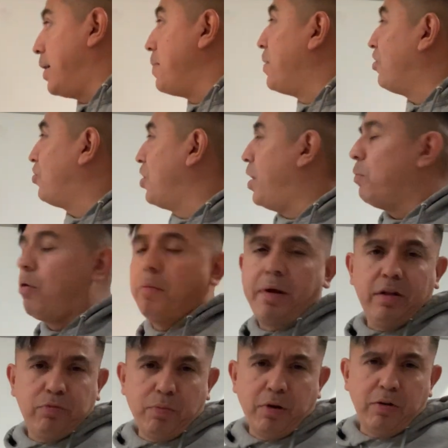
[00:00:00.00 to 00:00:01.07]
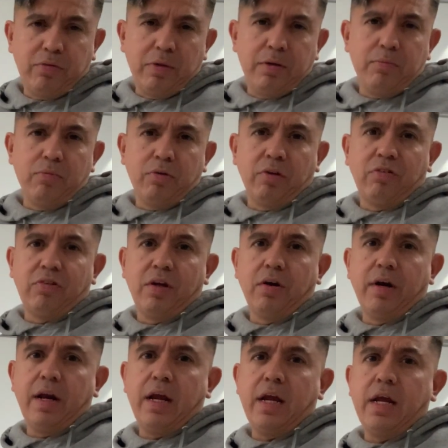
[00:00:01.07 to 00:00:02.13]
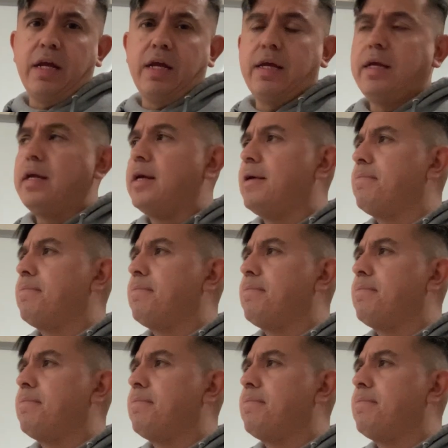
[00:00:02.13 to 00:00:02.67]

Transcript: The sun is what we consider a